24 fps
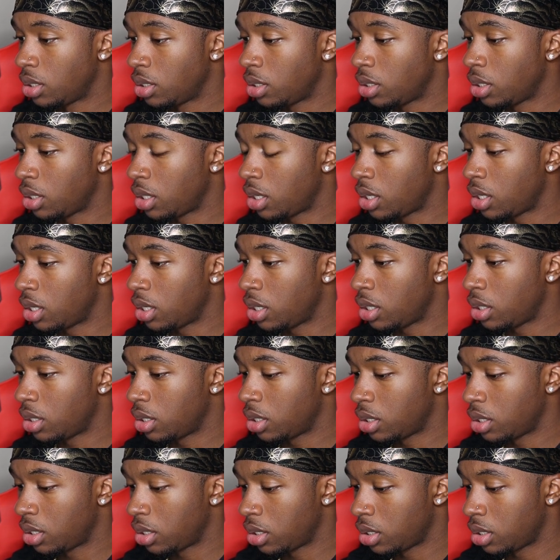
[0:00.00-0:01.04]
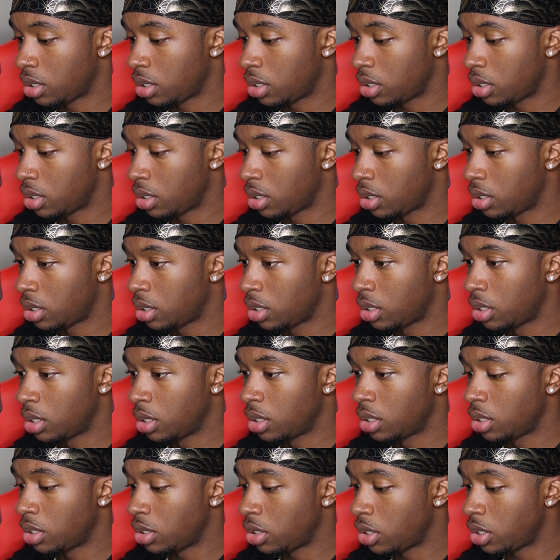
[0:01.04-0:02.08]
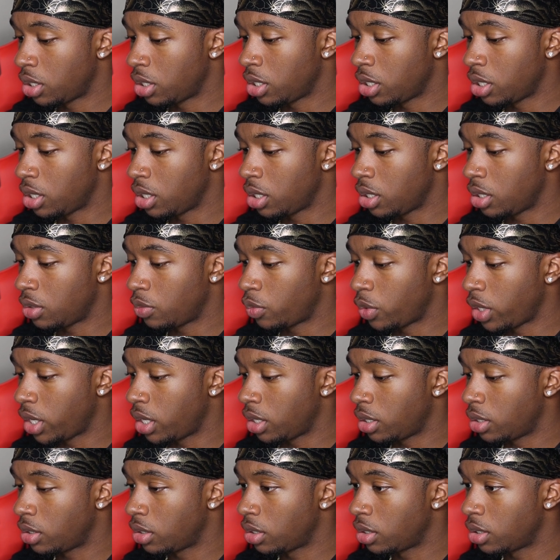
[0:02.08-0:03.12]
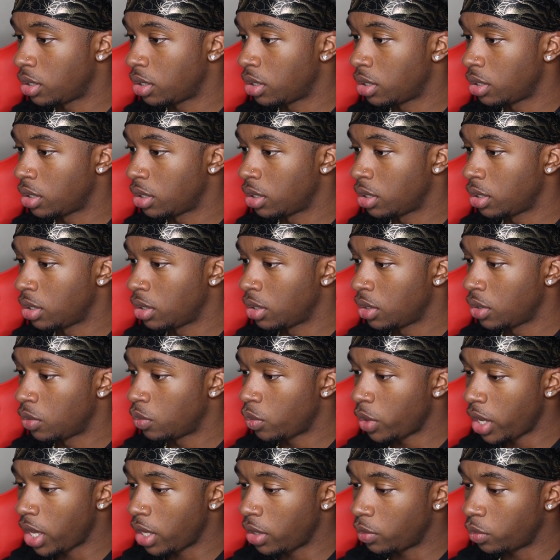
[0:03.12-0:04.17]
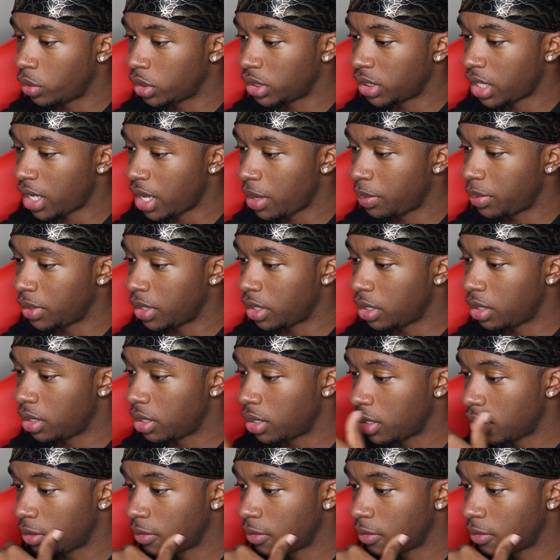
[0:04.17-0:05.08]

Yeah. Uh, yeah. Wait. Wait. What's yeah. happening?